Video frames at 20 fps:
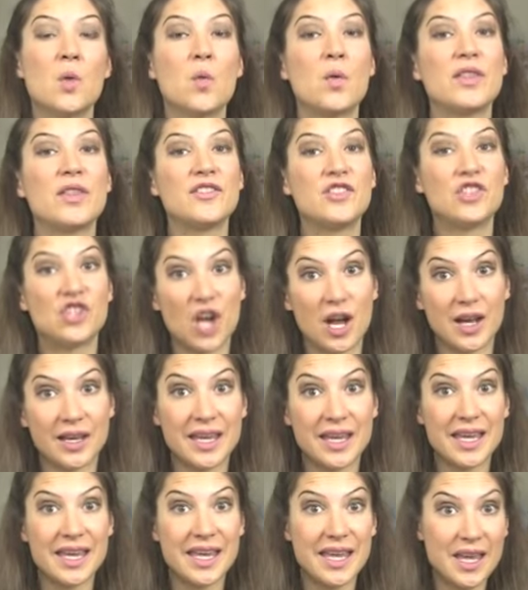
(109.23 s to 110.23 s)
with
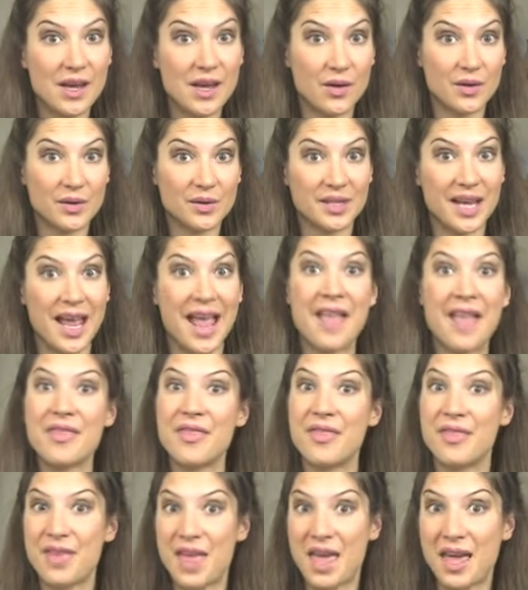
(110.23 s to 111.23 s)
chunky heels and
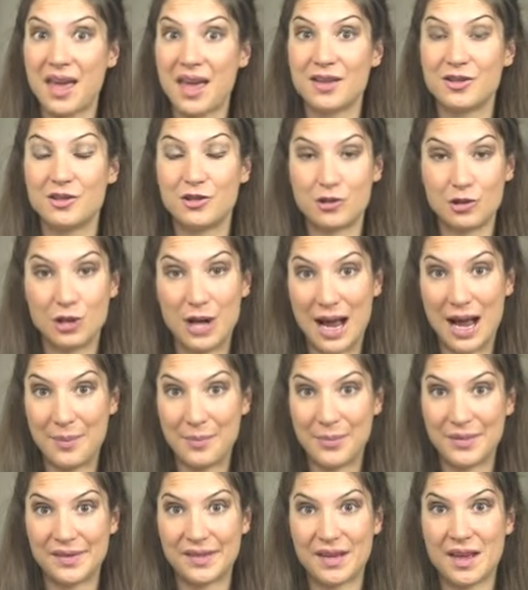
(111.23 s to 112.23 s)
thick
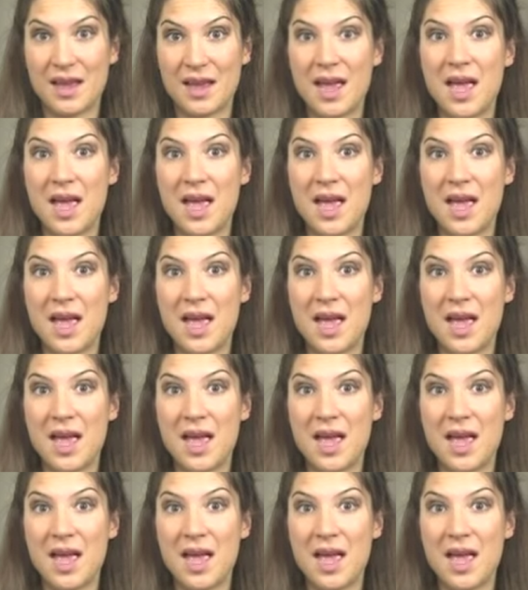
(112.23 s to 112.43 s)
straps.